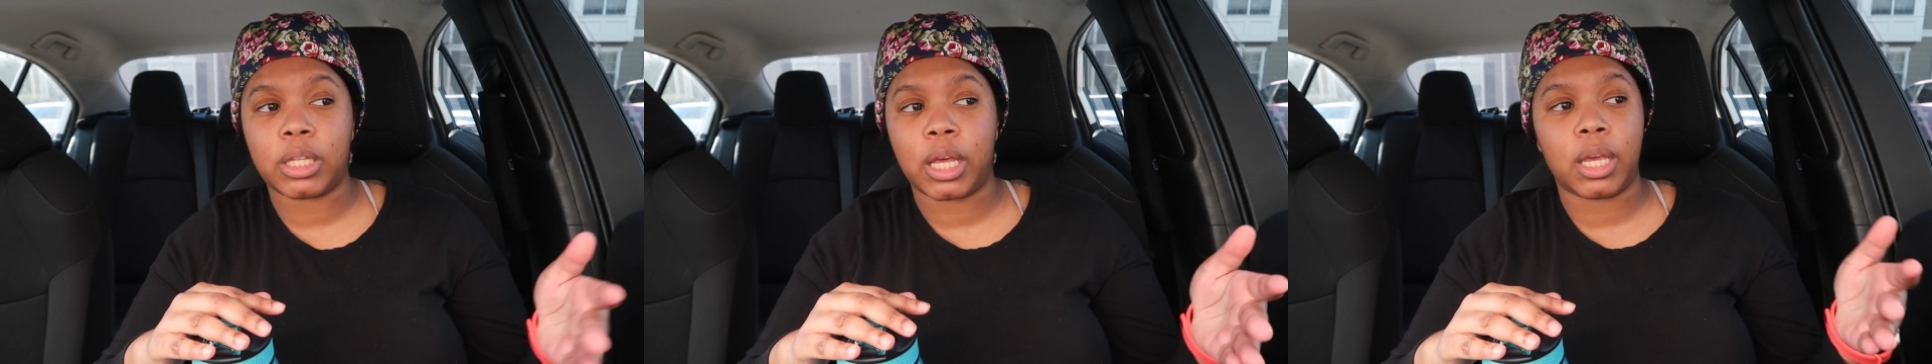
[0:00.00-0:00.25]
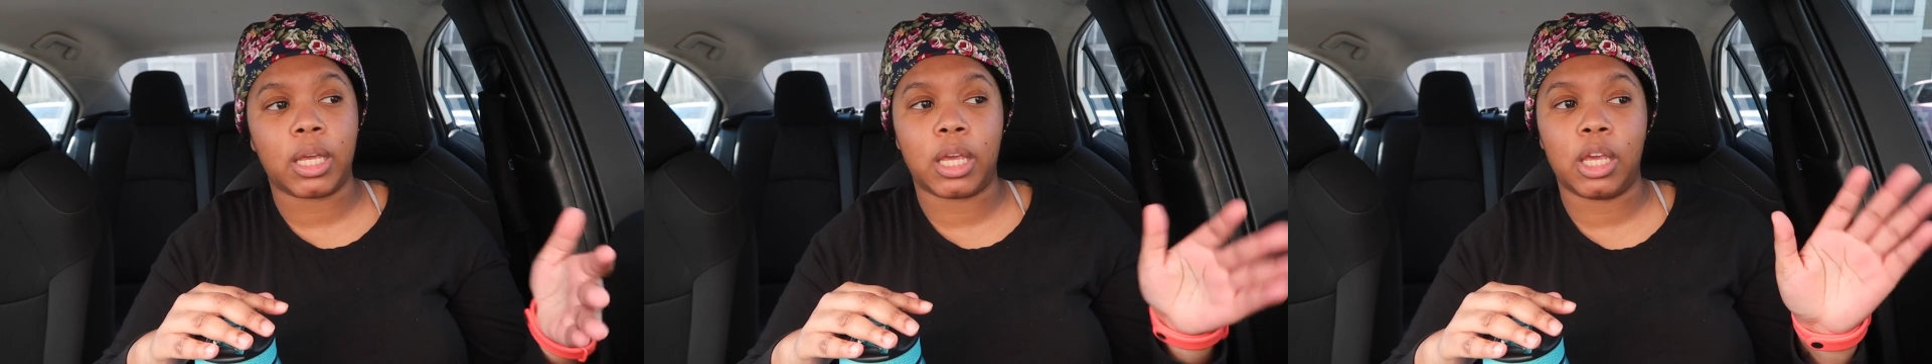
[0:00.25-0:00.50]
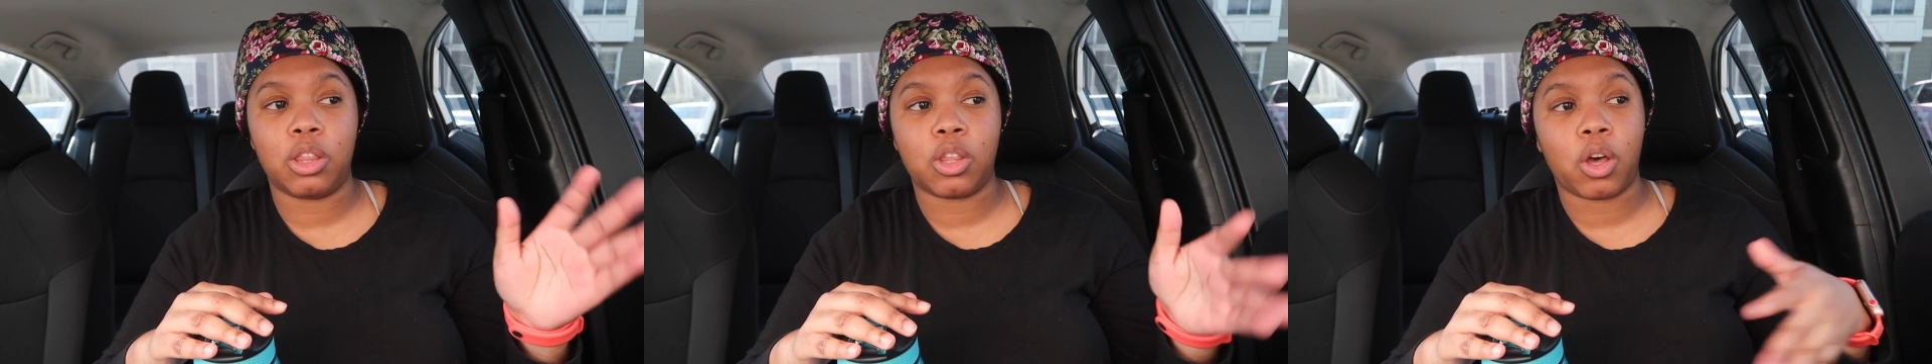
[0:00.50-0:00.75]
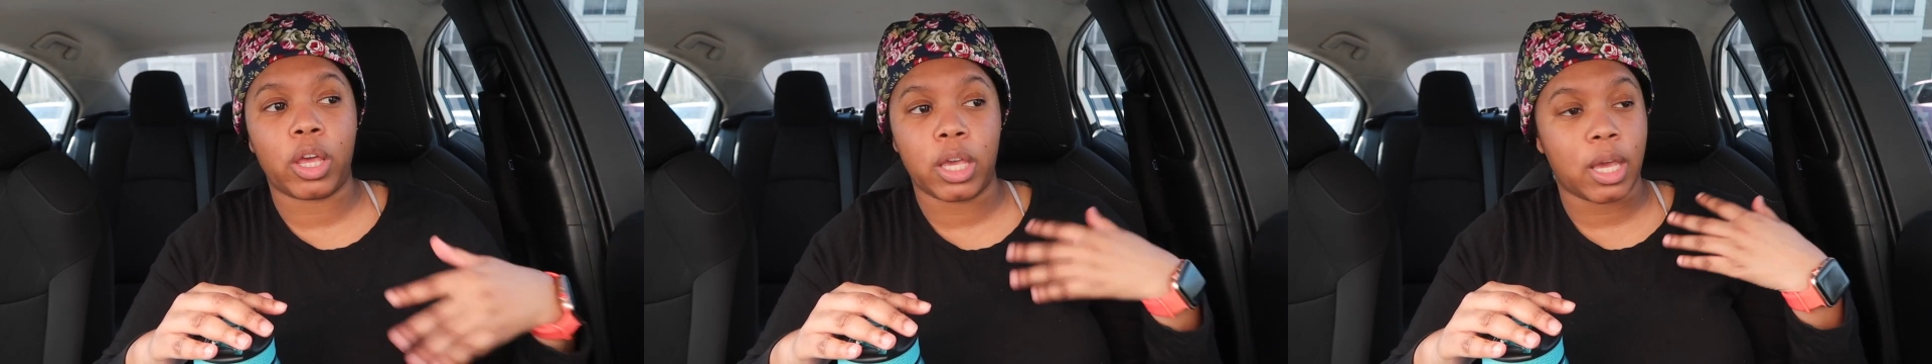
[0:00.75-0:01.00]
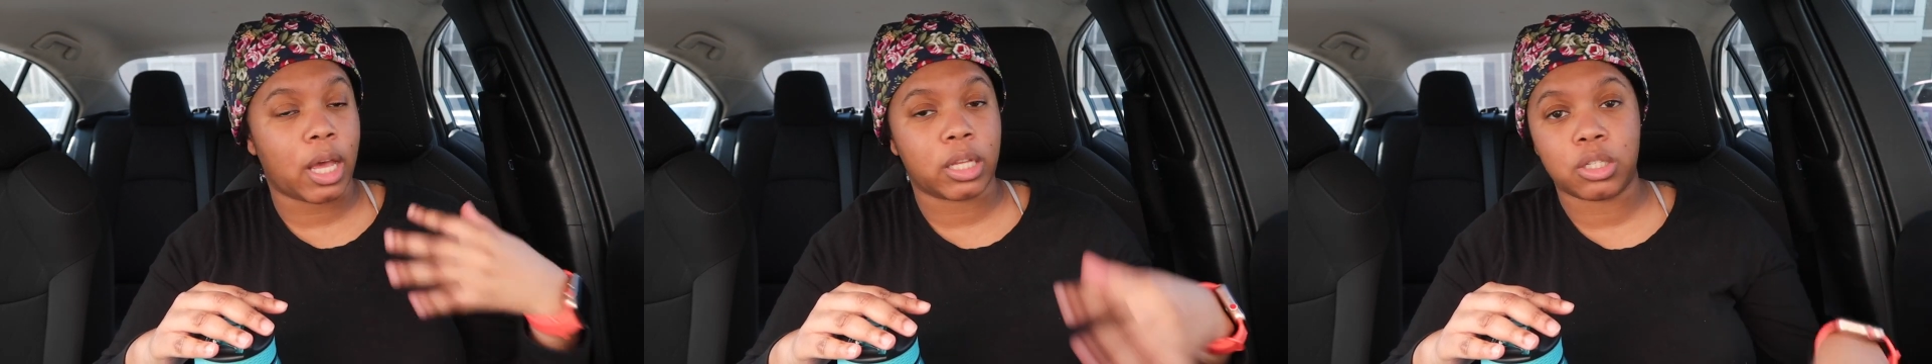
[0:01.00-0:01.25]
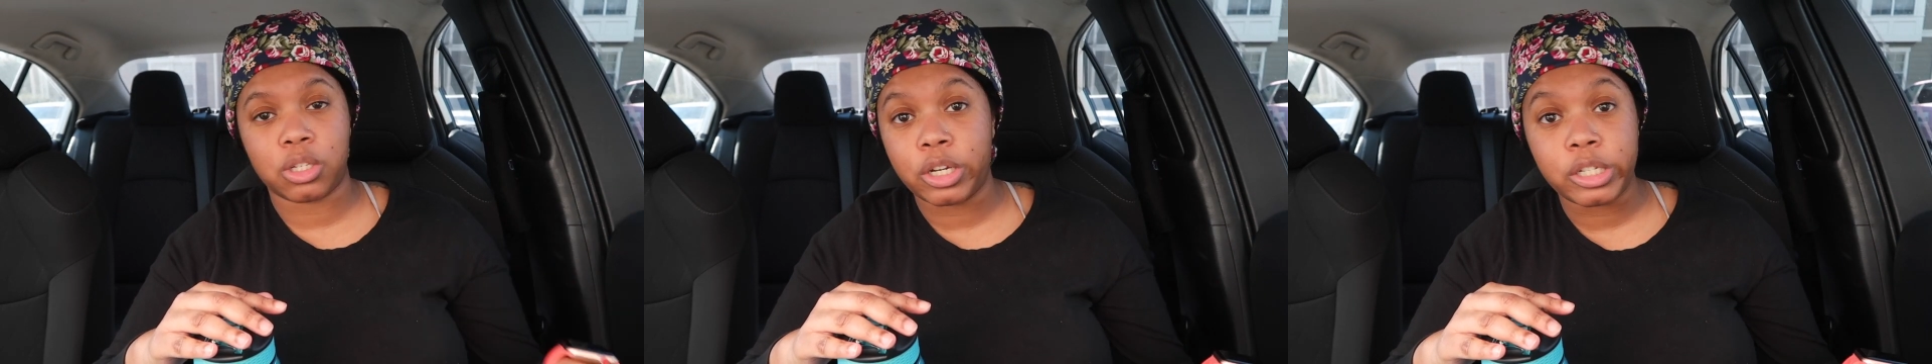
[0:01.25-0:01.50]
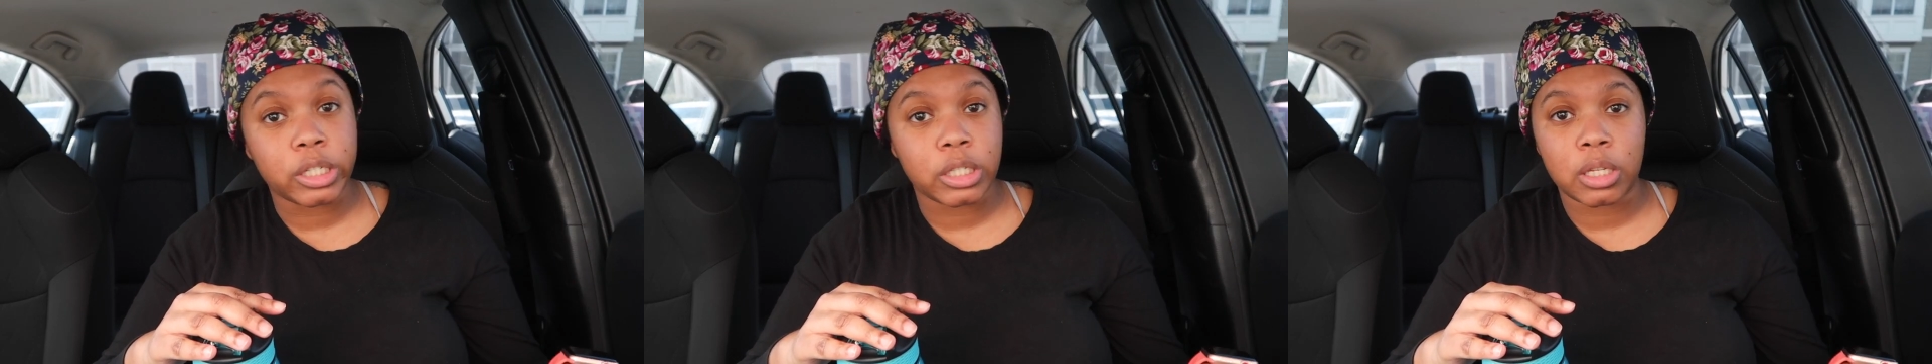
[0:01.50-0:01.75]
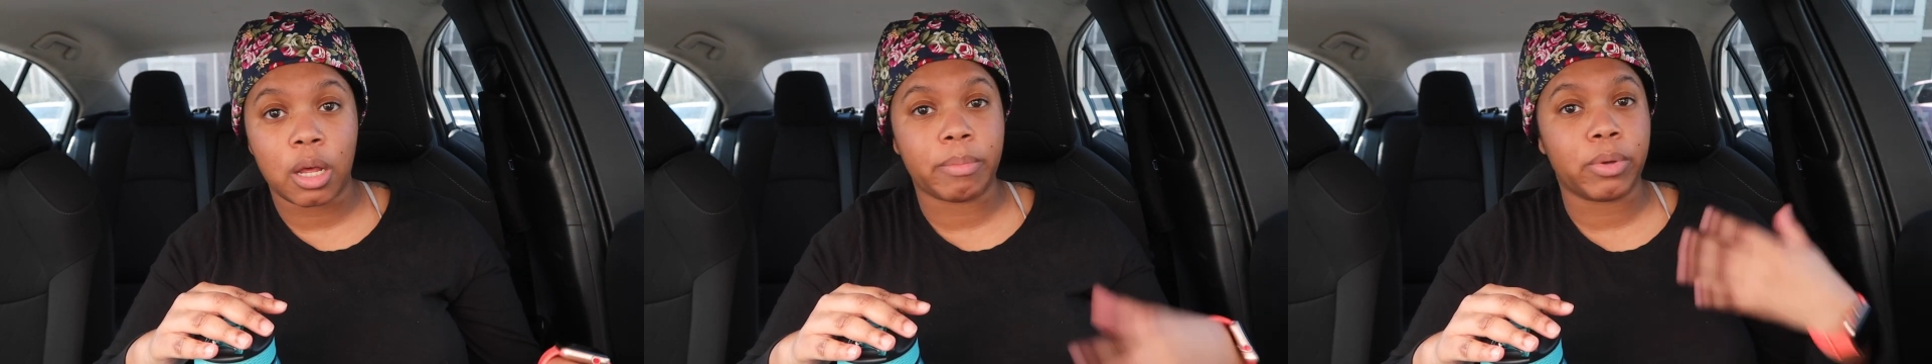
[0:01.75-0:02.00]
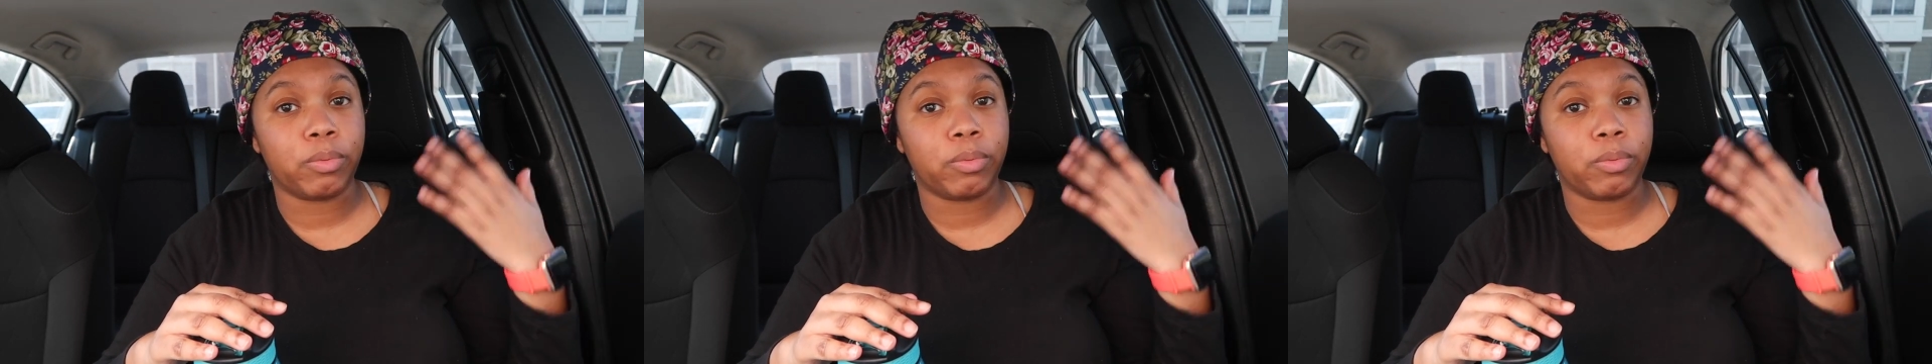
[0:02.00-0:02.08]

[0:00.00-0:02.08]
Like he thought he had surgery or something,